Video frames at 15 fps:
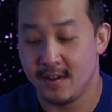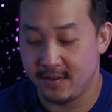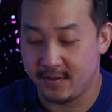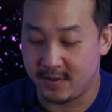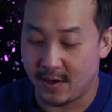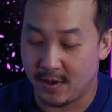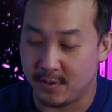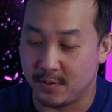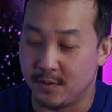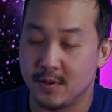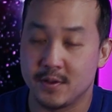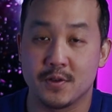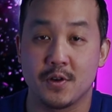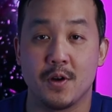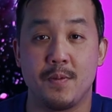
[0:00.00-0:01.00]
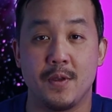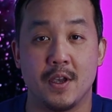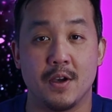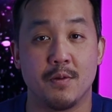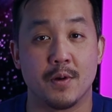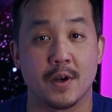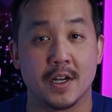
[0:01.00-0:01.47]
So,
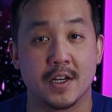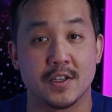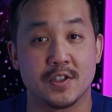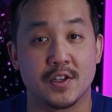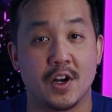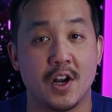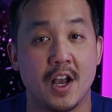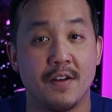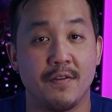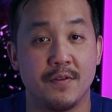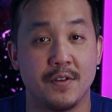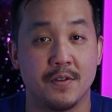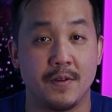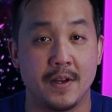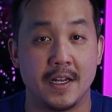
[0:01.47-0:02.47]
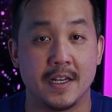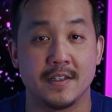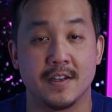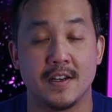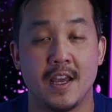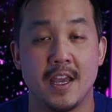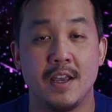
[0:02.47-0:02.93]
Scorpio, we're going to start off your reading
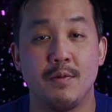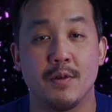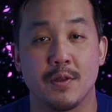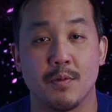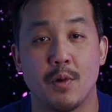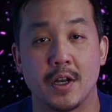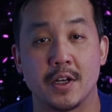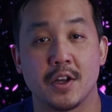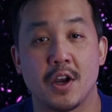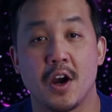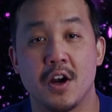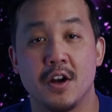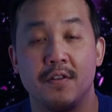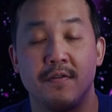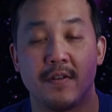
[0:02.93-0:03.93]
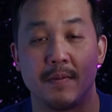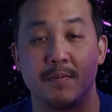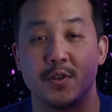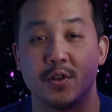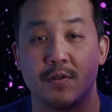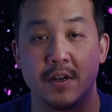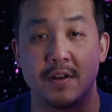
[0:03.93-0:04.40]
today with one card
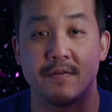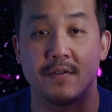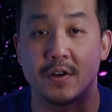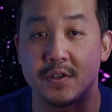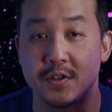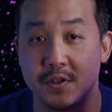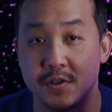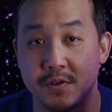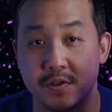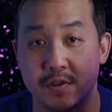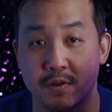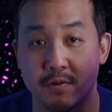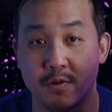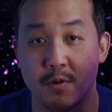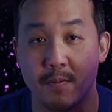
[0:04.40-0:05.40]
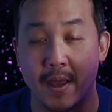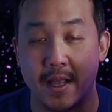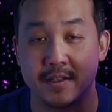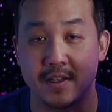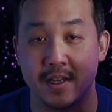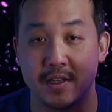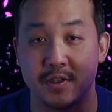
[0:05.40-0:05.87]
from Doreen Virtue's
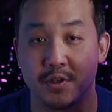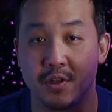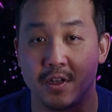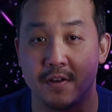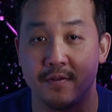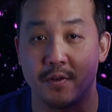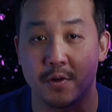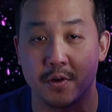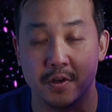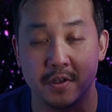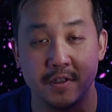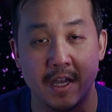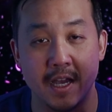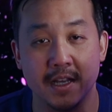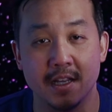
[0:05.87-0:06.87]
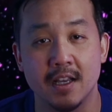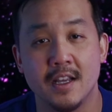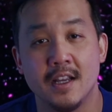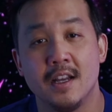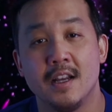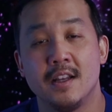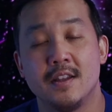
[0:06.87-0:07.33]
Romance Angel Love Oracle deck.
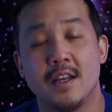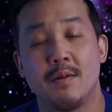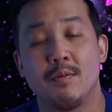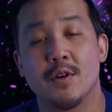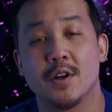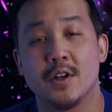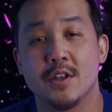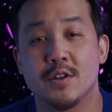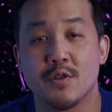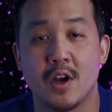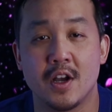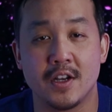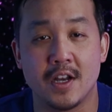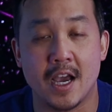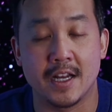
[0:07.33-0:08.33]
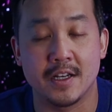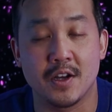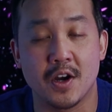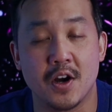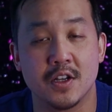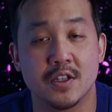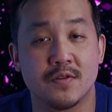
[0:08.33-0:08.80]
Then we're going to draw 9
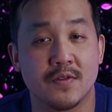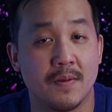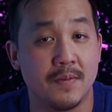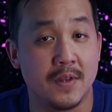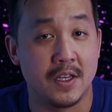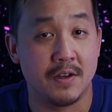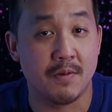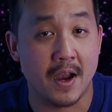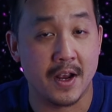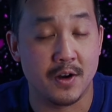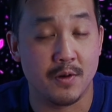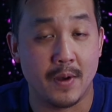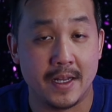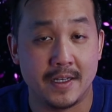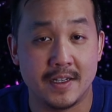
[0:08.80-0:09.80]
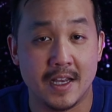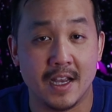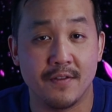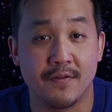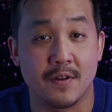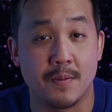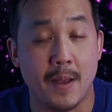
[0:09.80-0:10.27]
cards from the Rider-Waite
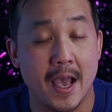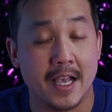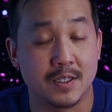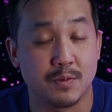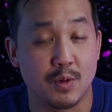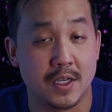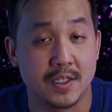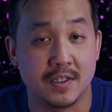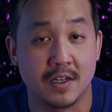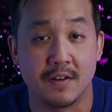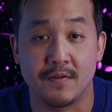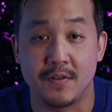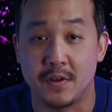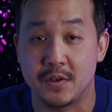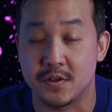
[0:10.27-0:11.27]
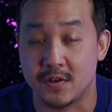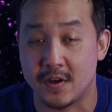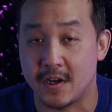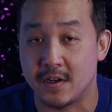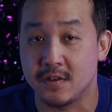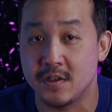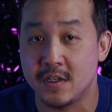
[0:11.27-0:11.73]
deck for past, present, and future
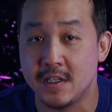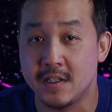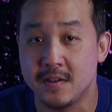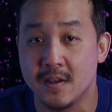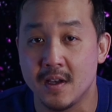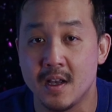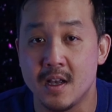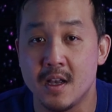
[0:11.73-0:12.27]
energies,